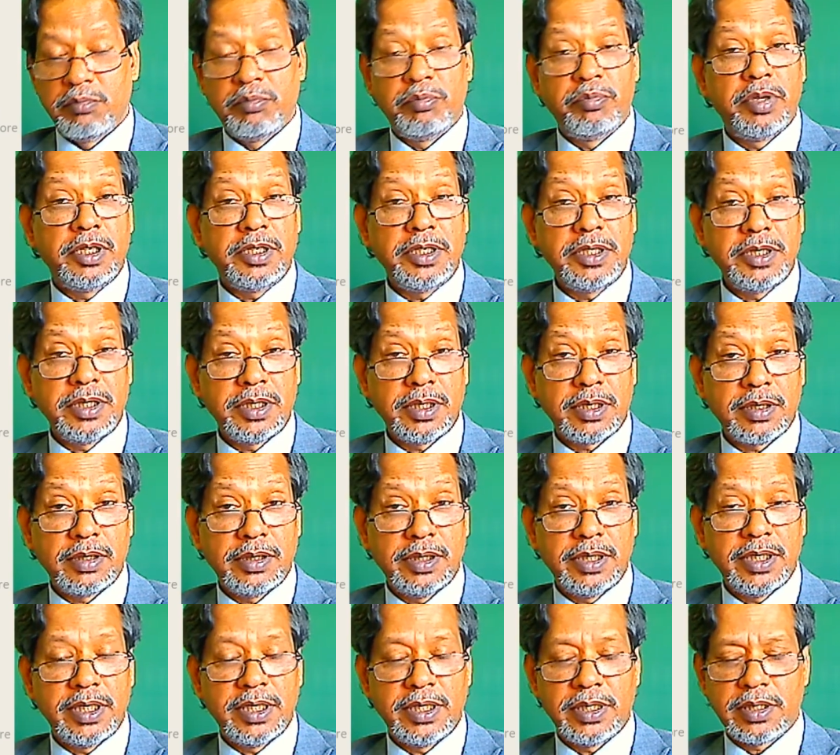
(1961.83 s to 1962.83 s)

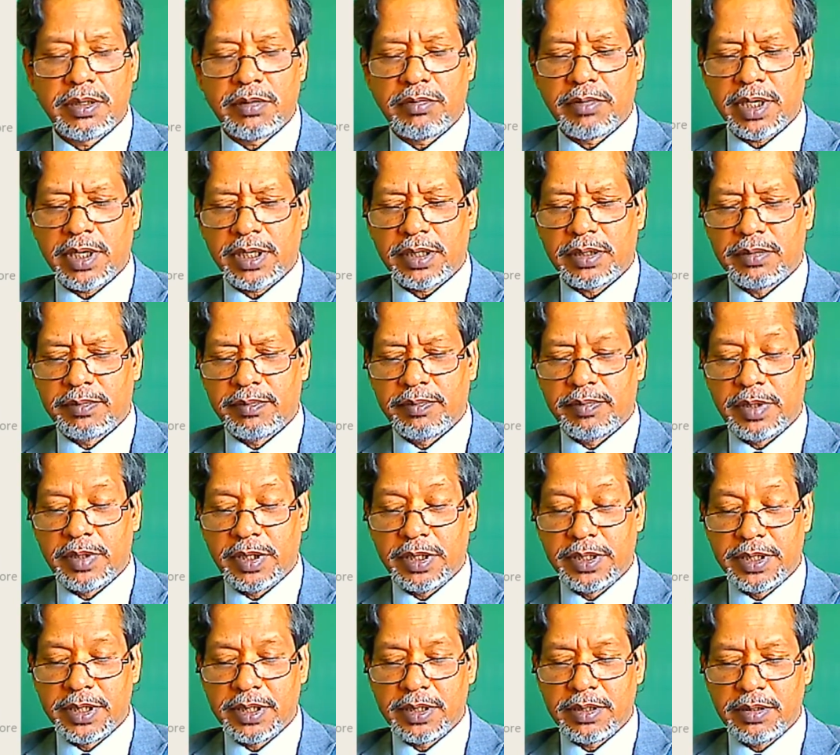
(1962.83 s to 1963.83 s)
politically incorrect,
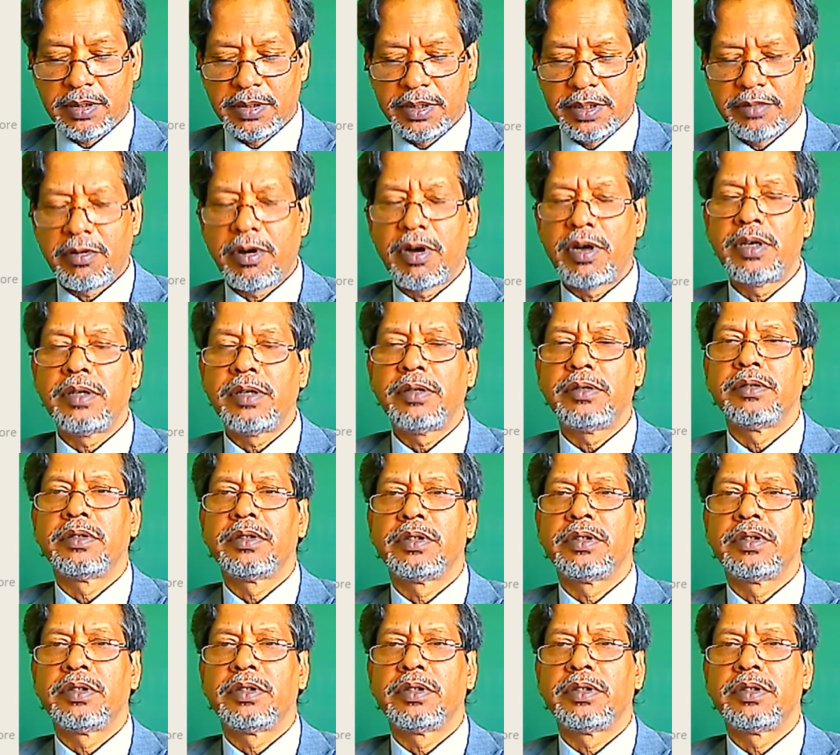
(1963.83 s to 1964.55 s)
politically wrong,